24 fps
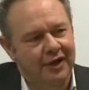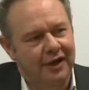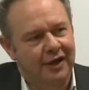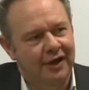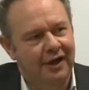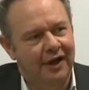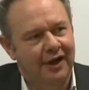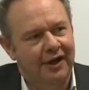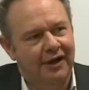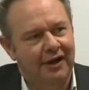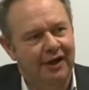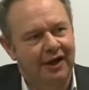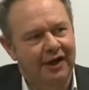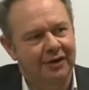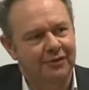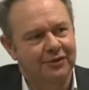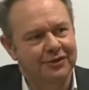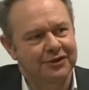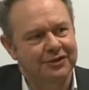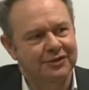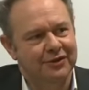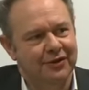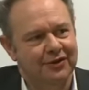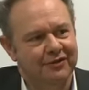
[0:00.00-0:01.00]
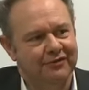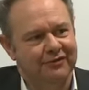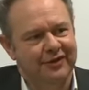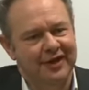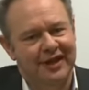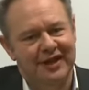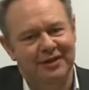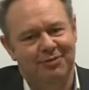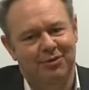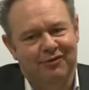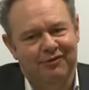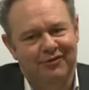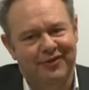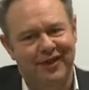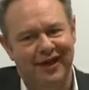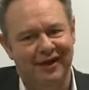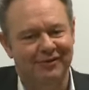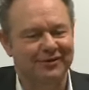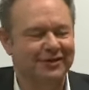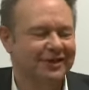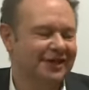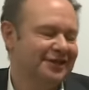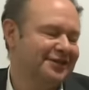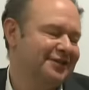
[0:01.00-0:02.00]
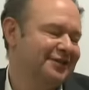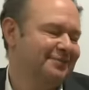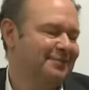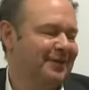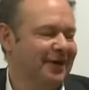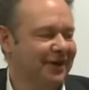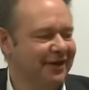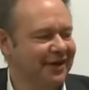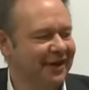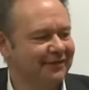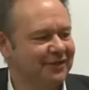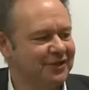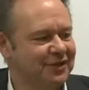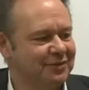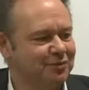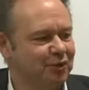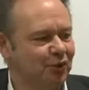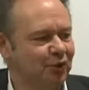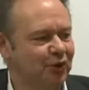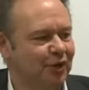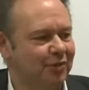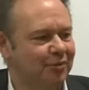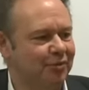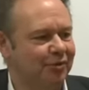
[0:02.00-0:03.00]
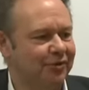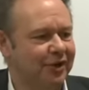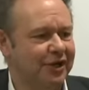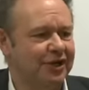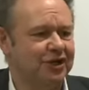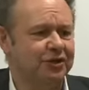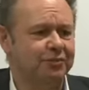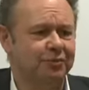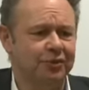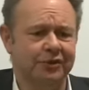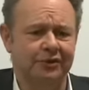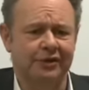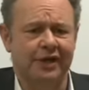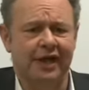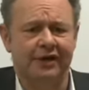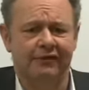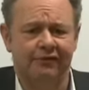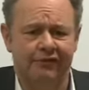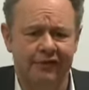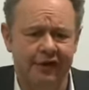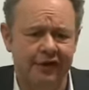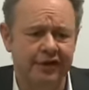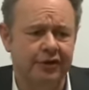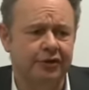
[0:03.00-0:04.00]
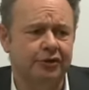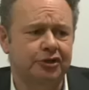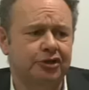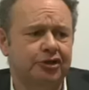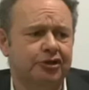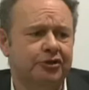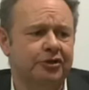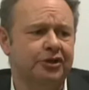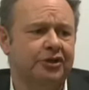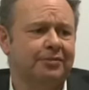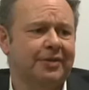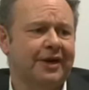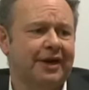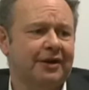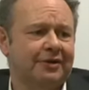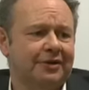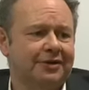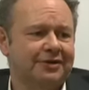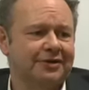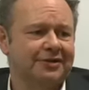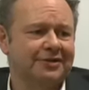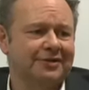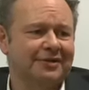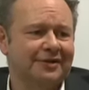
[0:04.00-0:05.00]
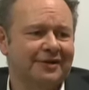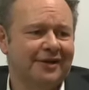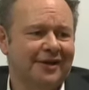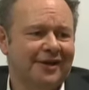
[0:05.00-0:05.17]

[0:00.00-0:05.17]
I was not available for that. I was actually about to have a small operation, but had a very good junior barrister.